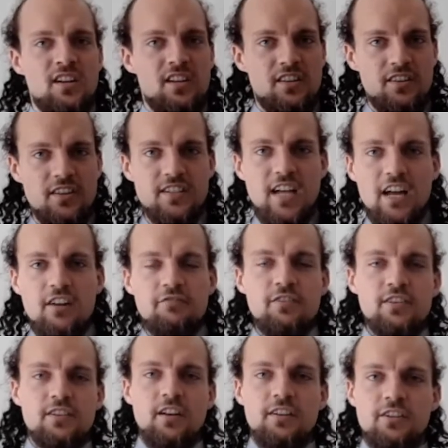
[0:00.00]
the
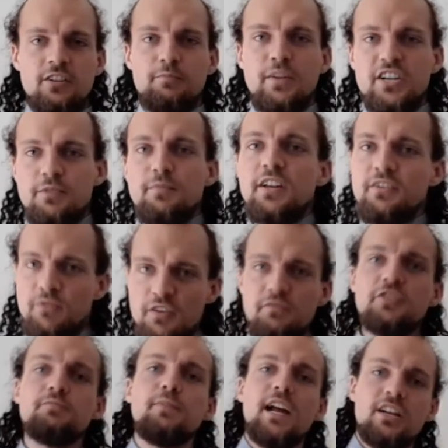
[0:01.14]
psychophysiological measurement with
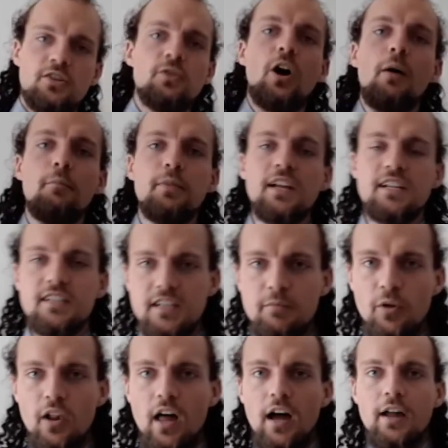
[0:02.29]
respect to complex
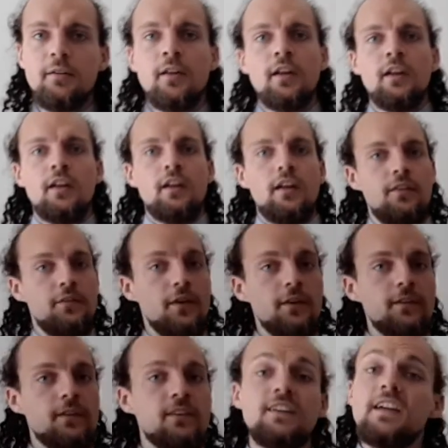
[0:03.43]
stimuli, and
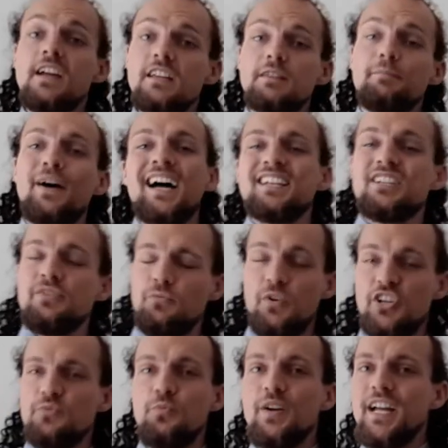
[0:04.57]
thus seeing the patterns
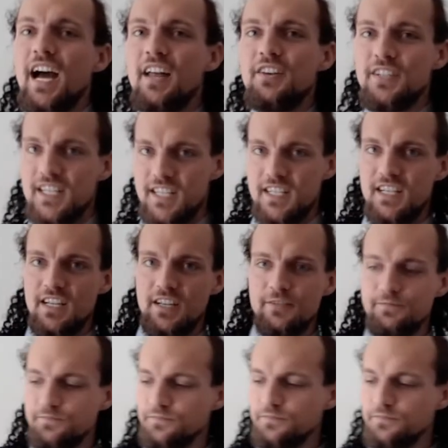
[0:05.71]
which we cannot see.